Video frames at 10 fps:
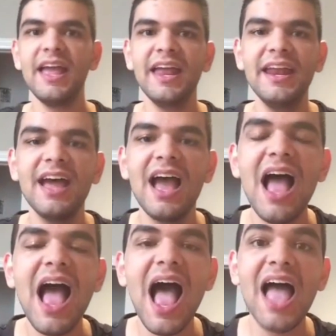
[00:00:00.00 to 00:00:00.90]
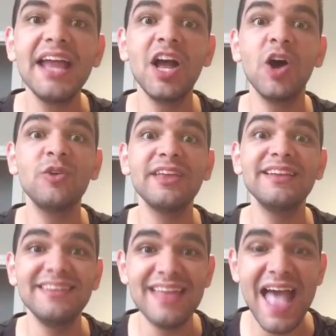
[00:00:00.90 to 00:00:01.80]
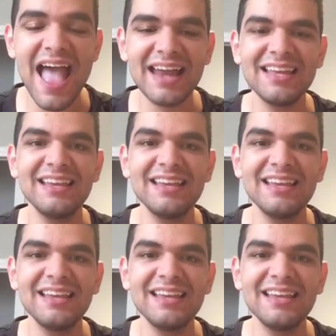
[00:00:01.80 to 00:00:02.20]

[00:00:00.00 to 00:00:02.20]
And I know that that